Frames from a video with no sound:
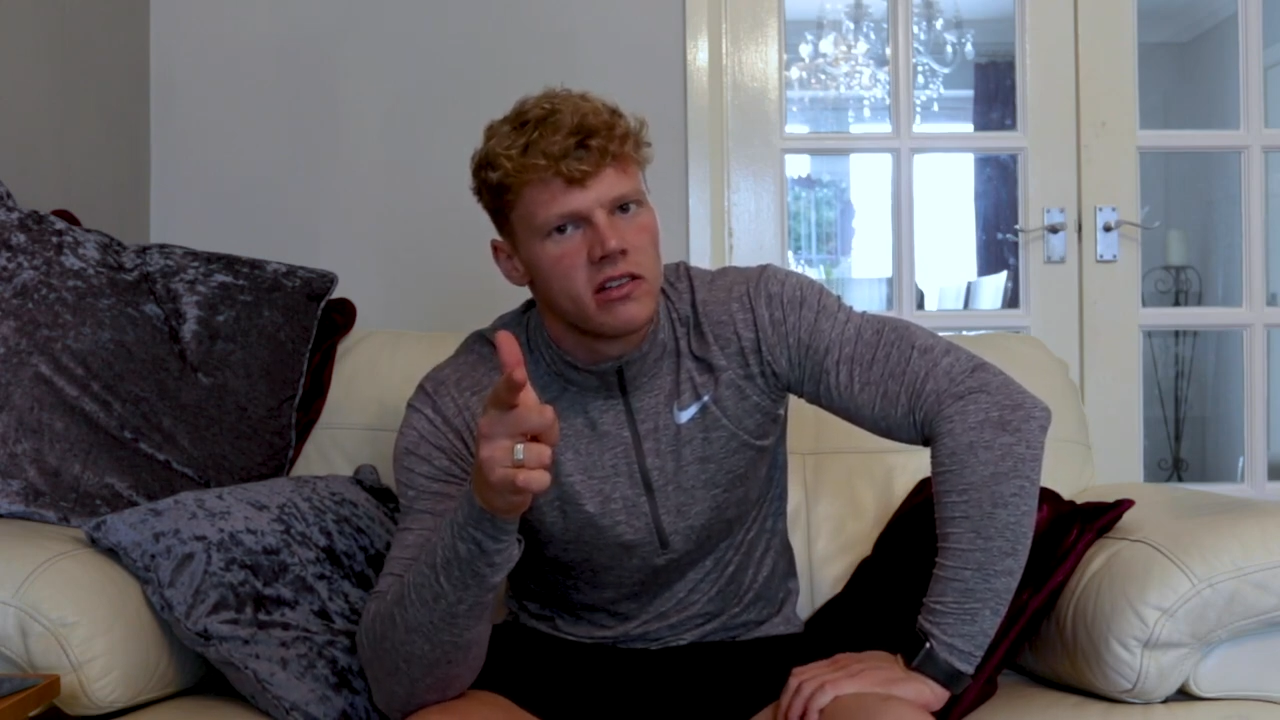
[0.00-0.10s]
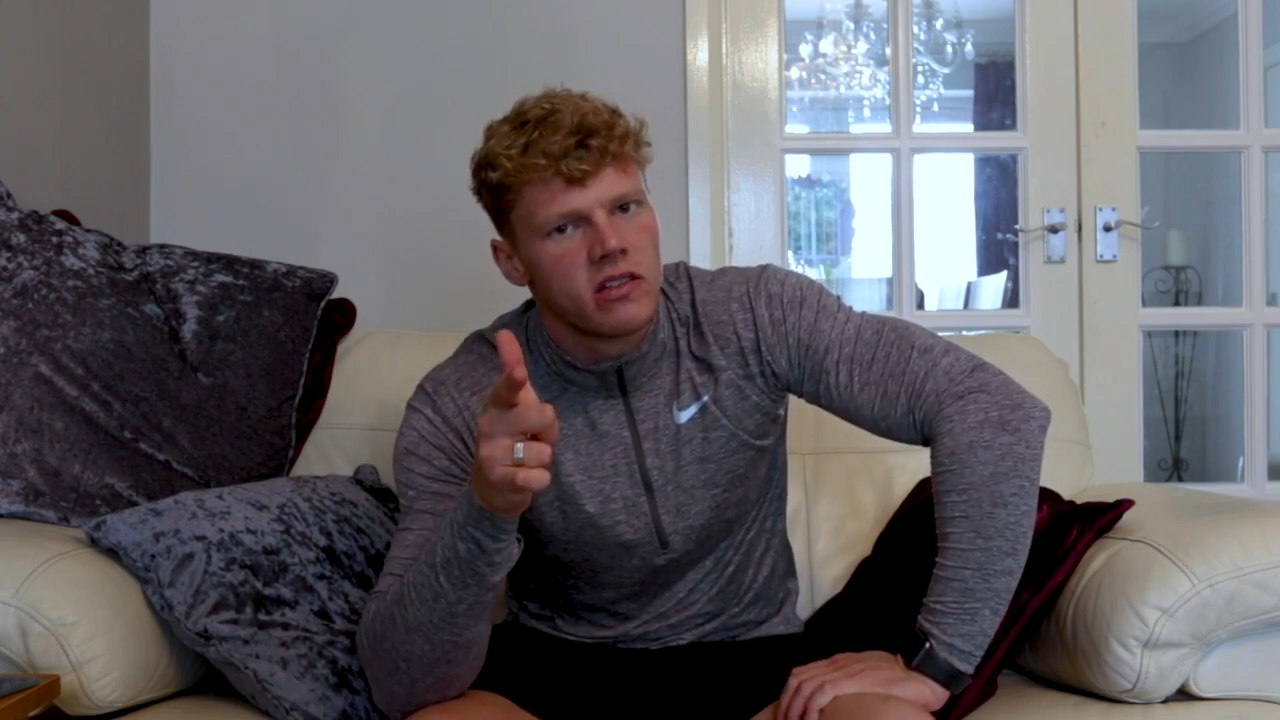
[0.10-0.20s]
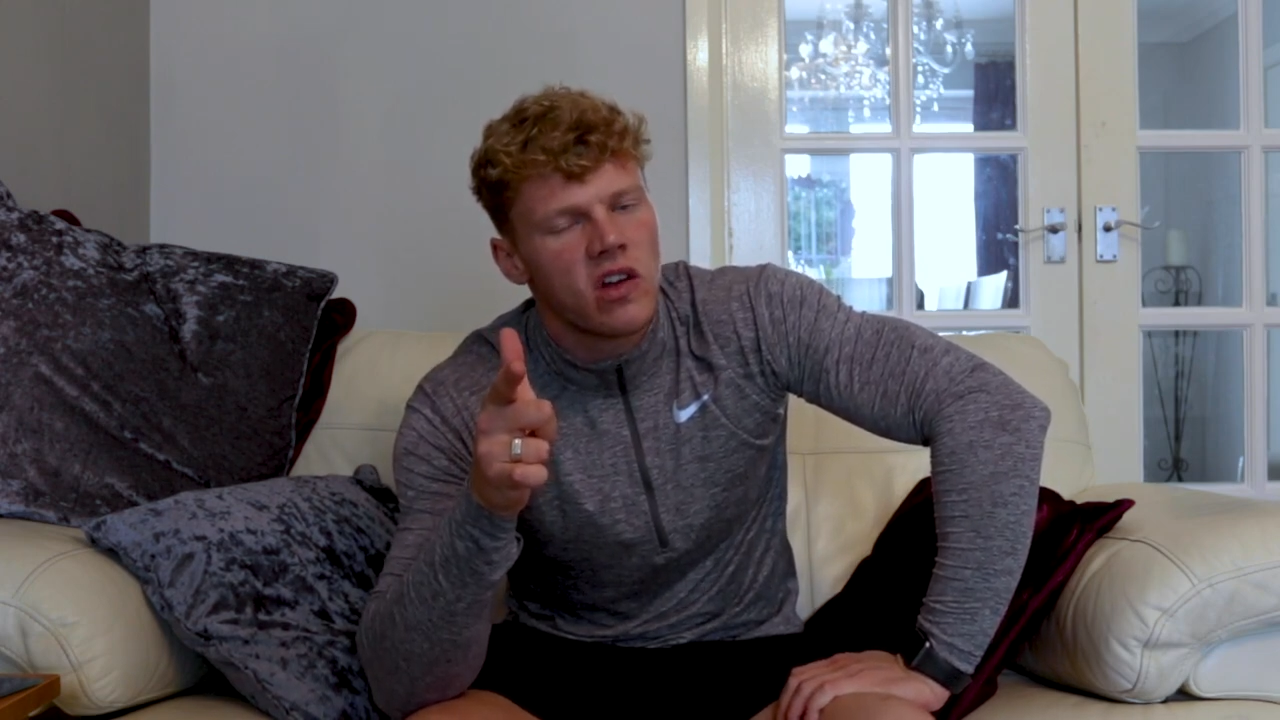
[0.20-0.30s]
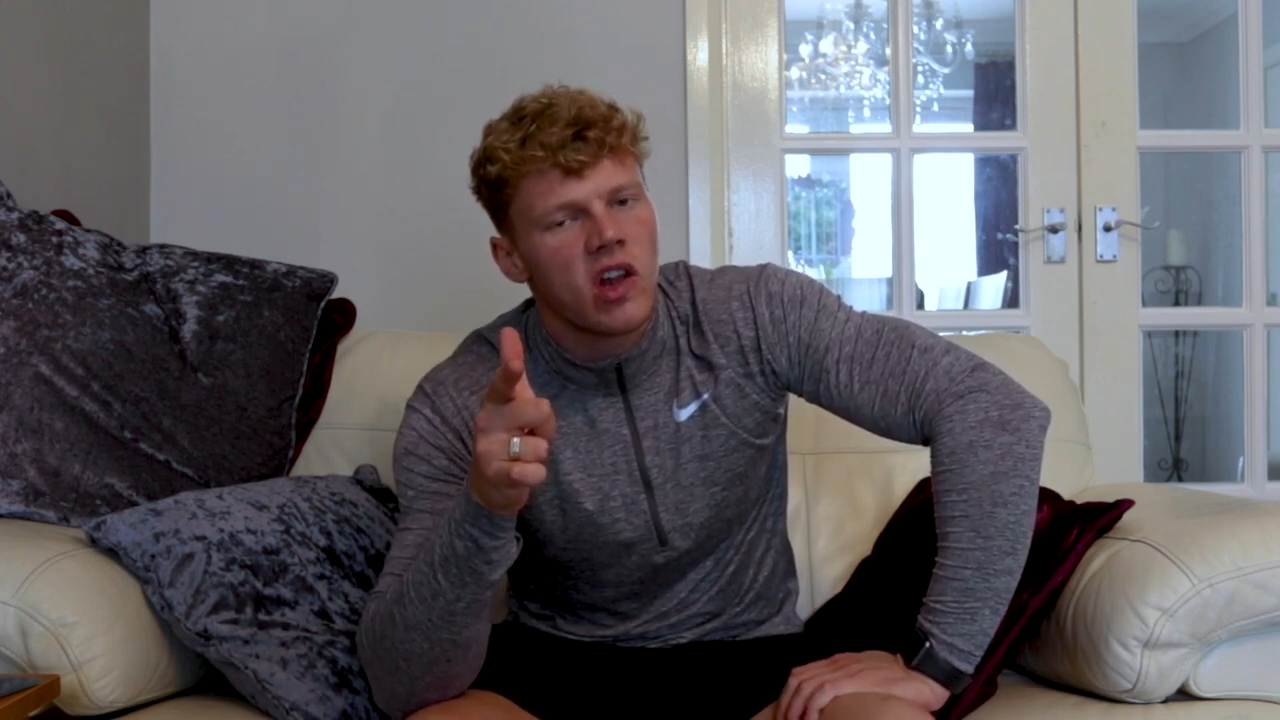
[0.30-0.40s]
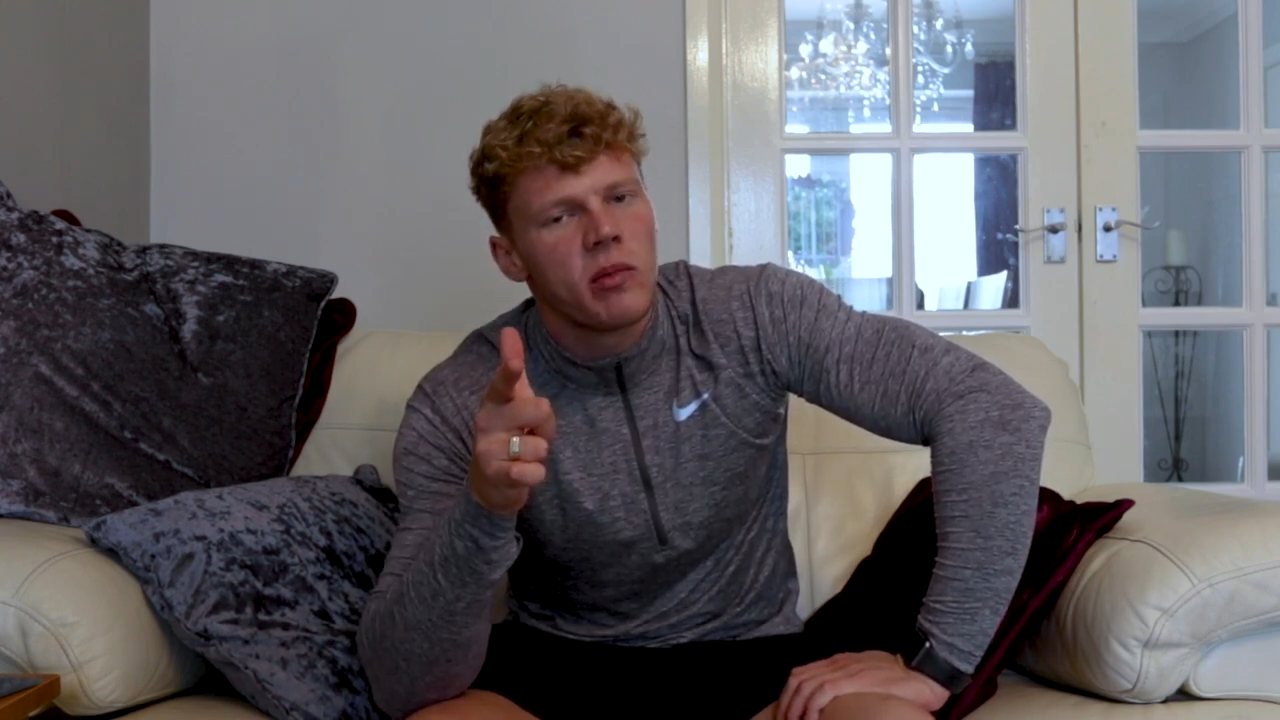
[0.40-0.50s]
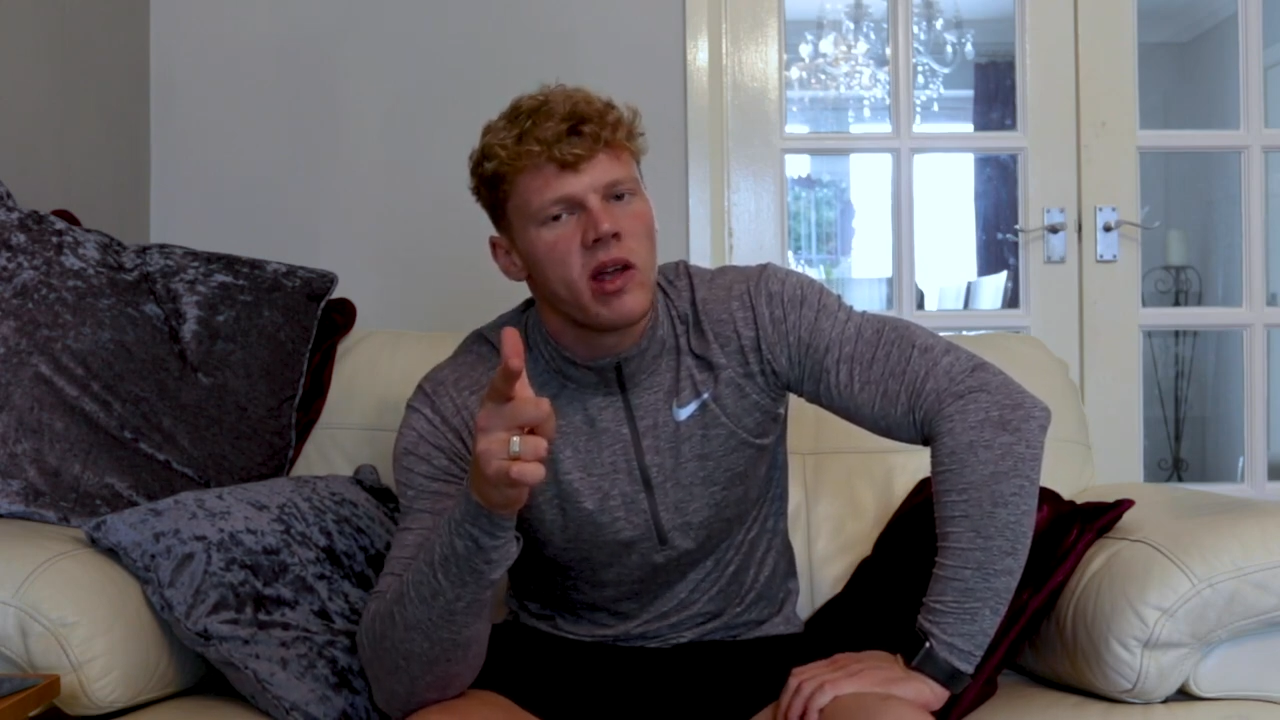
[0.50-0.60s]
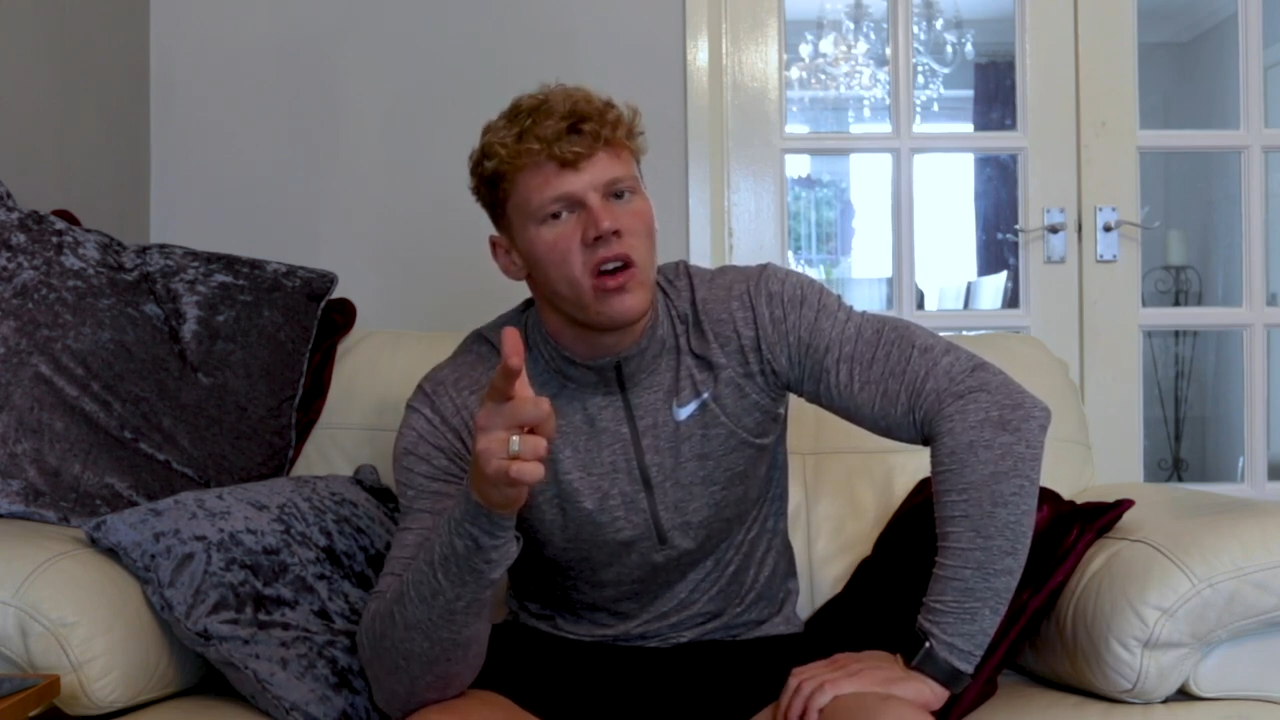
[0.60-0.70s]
follow me